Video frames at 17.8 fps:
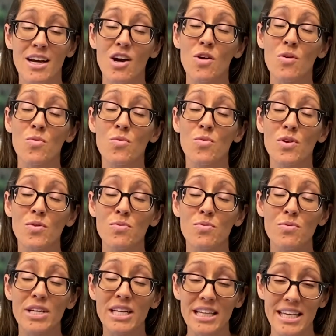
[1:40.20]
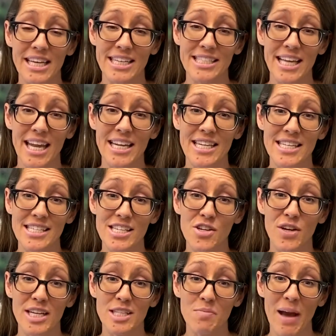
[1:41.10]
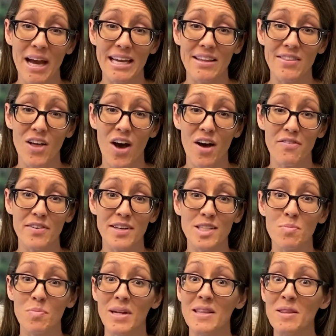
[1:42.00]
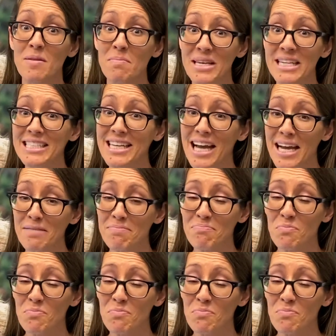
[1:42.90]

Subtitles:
We're really excited to see you guys back in the office, but in the meantime,